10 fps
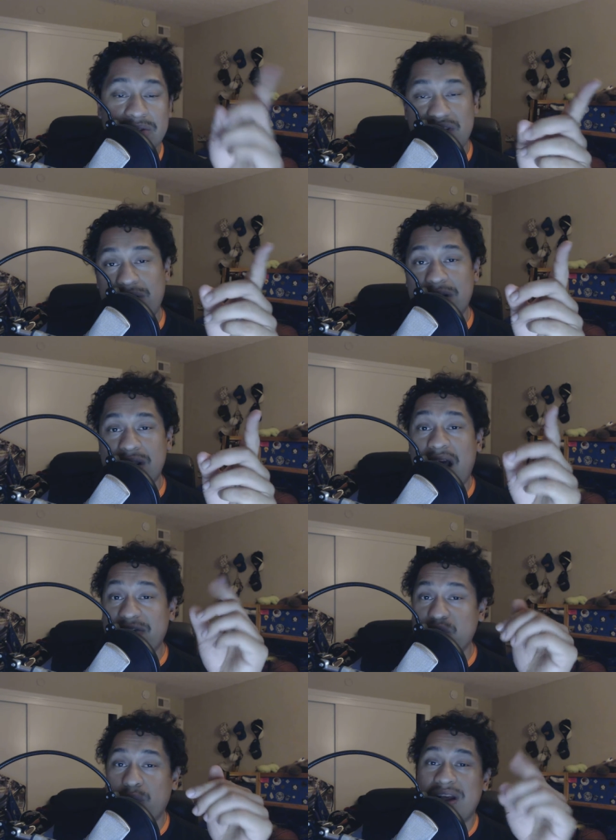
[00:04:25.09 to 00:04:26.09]
Jared
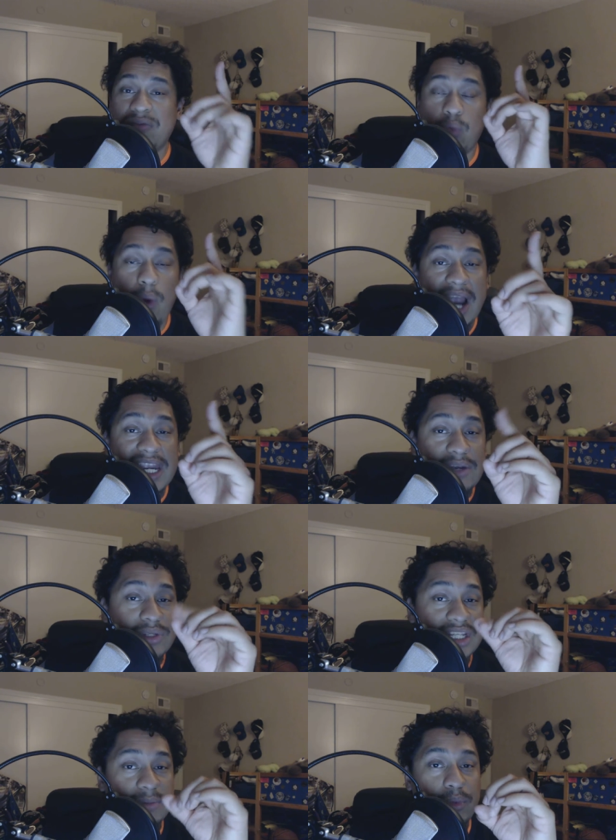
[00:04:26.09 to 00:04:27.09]
Goff showing off why he
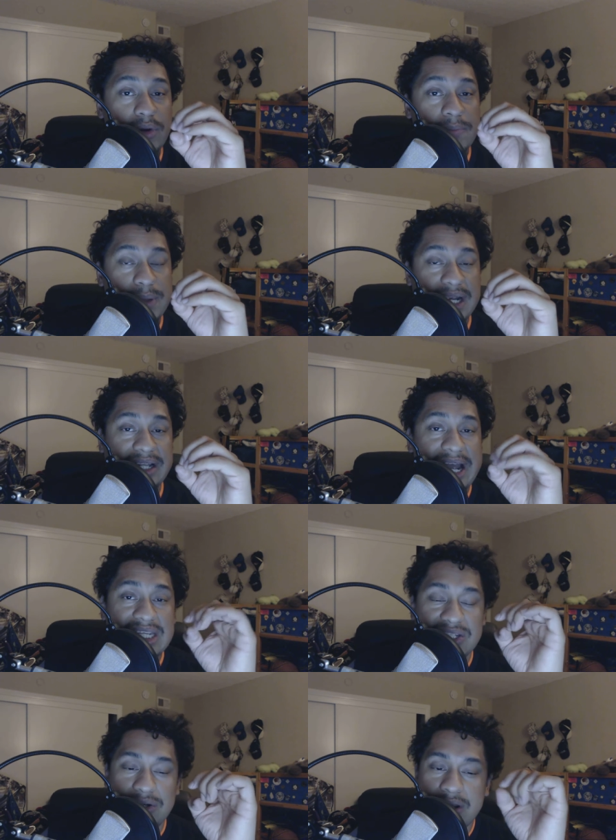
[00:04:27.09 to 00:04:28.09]
was the number one pick
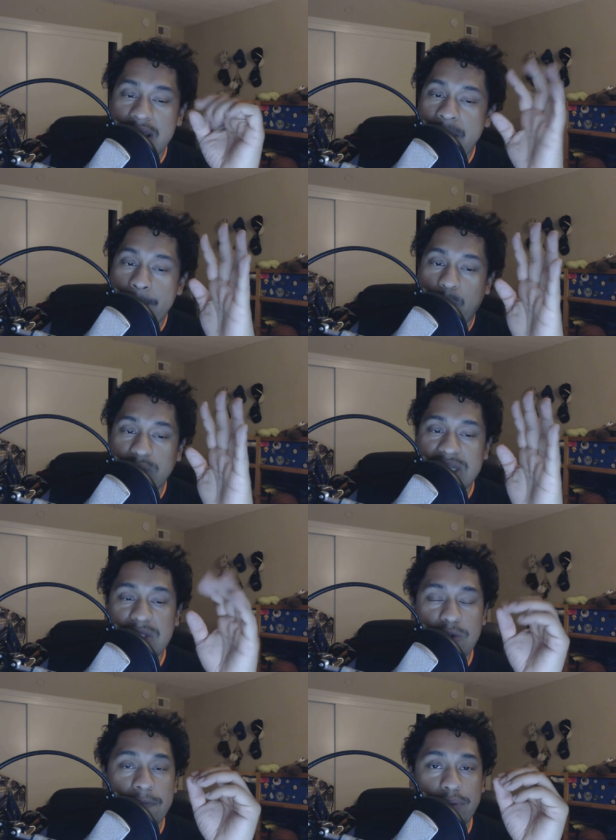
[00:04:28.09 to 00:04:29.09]
last year.
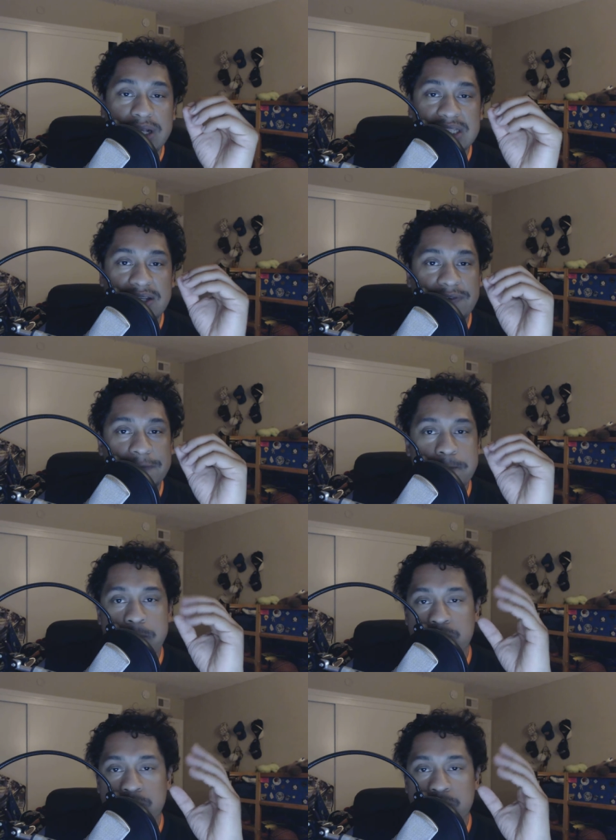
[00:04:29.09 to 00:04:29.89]
Wasn't too impressive